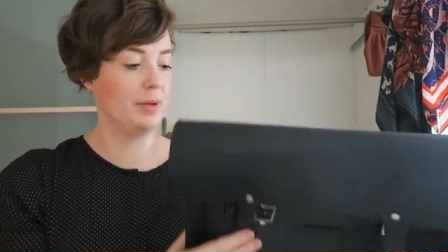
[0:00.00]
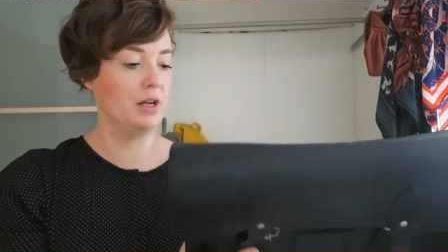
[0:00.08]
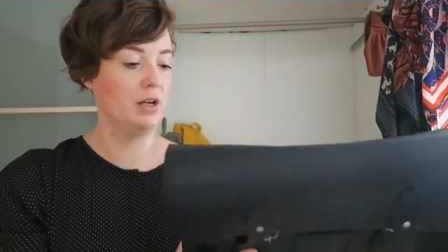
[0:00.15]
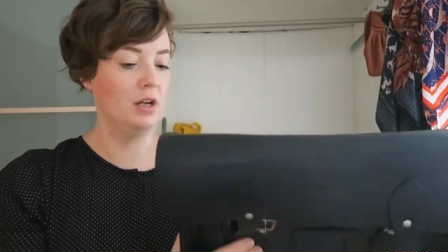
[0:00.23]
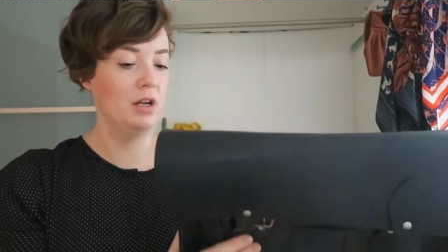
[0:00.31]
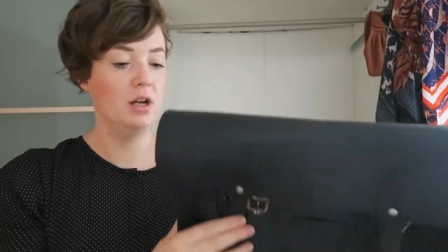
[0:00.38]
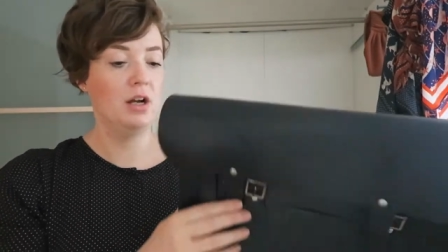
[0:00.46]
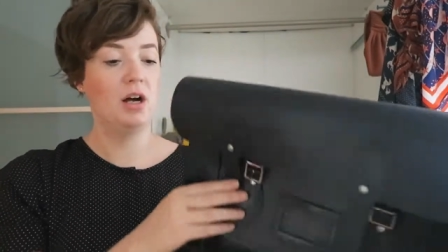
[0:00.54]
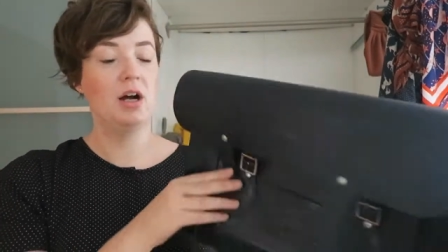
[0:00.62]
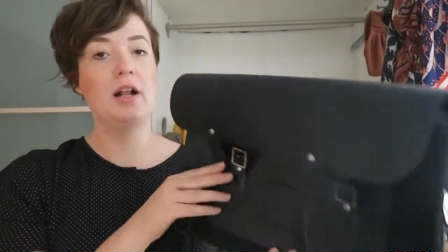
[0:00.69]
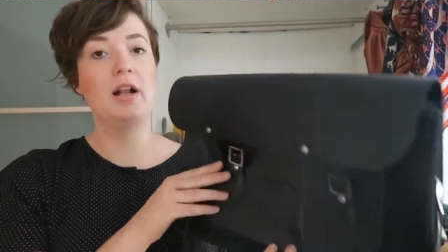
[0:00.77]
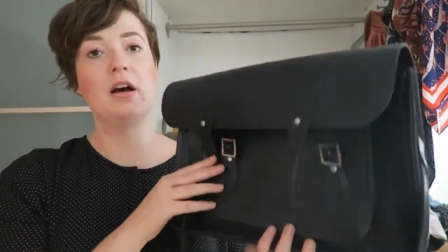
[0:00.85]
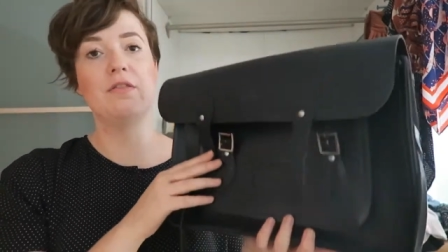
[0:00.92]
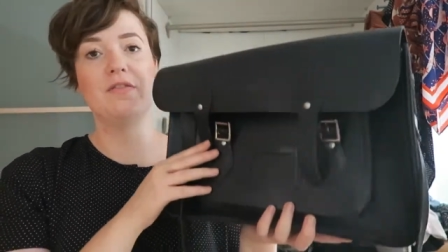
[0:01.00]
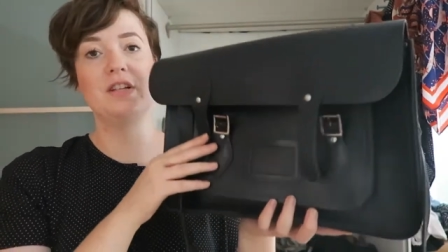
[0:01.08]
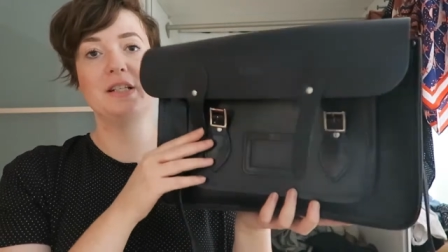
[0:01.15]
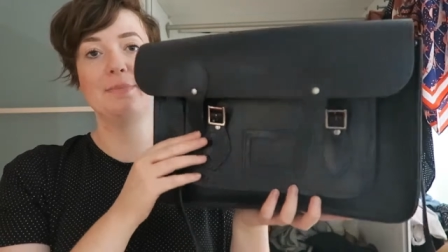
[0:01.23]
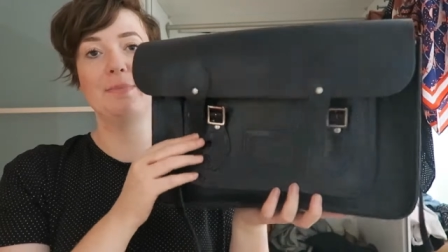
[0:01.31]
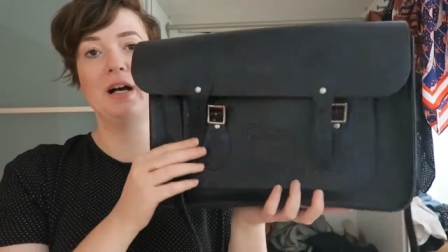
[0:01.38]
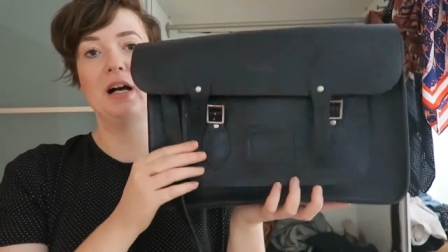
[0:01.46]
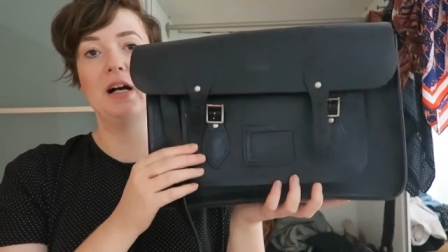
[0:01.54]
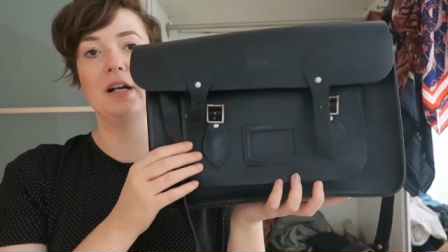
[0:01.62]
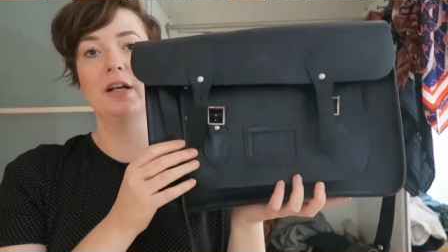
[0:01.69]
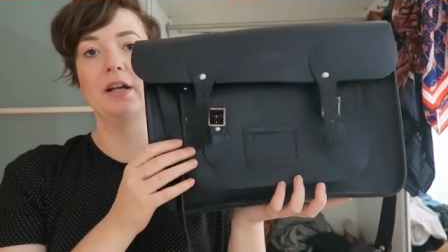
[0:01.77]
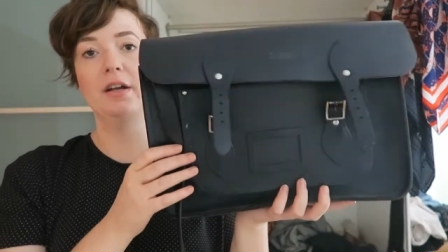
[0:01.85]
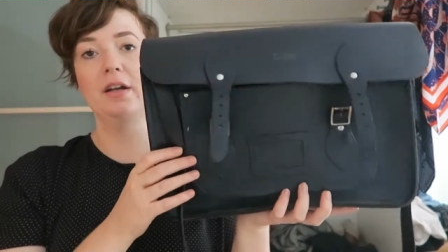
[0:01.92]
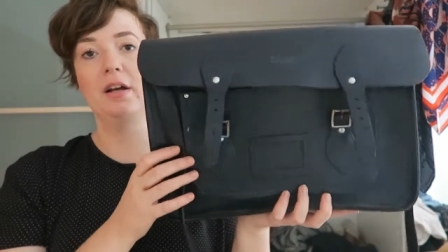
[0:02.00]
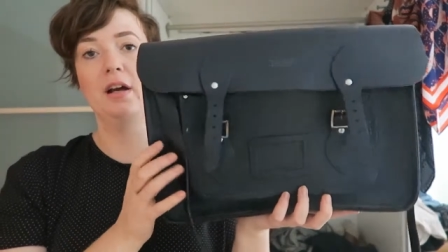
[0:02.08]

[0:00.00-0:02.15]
but I love this bag